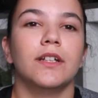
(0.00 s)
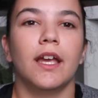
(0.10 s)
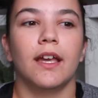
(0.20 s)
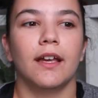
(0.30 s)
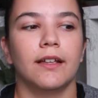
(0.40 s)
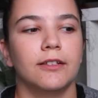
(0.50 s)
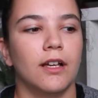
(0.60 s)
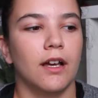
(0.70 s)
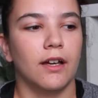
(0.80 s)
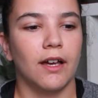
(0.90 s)
And
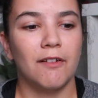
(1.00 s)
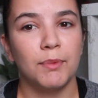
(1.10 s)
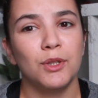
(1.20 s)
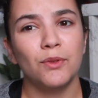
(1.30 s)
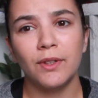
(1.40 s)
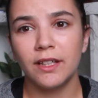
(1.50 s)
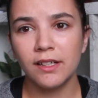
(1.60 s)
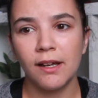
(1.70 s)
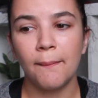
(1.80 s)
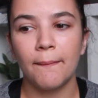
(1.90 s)
I've been doing
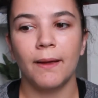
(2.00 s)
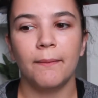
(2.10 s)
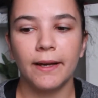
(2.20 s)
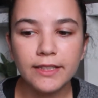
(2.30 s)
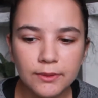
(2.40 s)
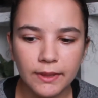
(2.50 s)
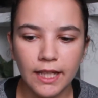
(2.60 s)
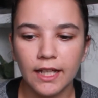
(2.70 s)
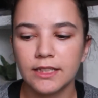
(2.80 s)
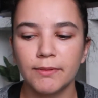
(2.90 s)
my best with
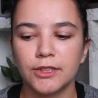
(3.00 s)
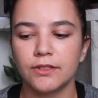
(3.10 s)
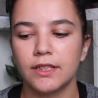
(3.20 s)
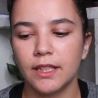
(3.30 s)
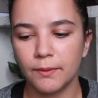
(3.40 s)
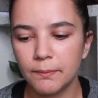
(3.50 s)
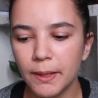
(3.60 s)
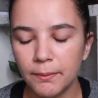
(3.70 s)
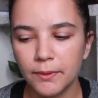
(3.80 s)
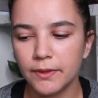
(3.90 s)
that, especially with
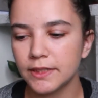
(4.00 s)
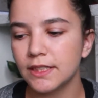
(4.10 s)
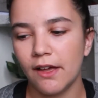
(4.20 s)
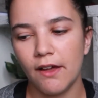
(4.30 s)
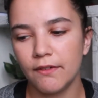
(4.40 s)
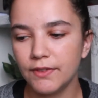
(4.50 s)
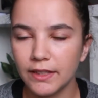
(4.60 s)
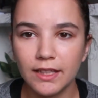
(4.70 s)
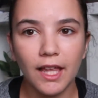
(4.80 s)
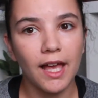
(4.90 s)
paper and stuff
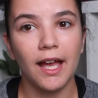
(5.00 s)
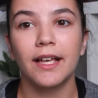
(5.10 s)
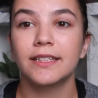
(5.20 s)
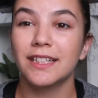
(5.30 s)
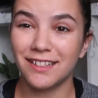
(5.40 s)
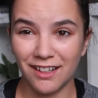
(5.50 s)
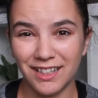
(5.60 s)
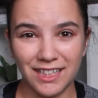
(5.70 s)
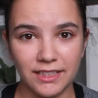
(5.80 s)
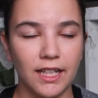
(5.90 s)
and glass and all
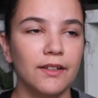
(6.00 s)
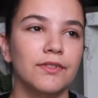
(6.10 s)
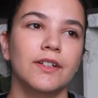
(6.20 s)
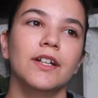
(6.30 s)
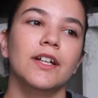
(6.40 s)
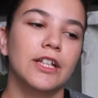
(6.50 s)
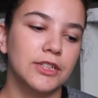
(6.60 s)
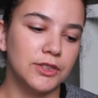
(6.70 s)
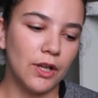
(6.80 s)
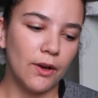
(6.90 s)
that stuff.
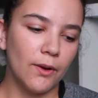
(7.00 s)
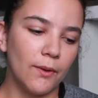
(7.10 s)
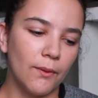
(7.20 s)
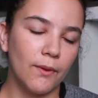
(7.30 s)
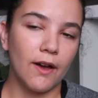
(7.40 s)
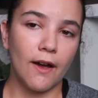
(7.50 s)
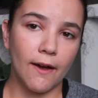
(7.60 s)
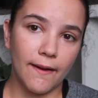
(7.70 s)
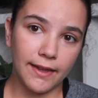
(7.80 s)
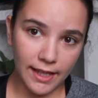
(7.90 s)
So
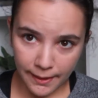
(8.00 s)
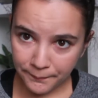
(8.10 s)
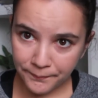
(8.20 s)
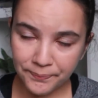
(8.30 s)
yeah,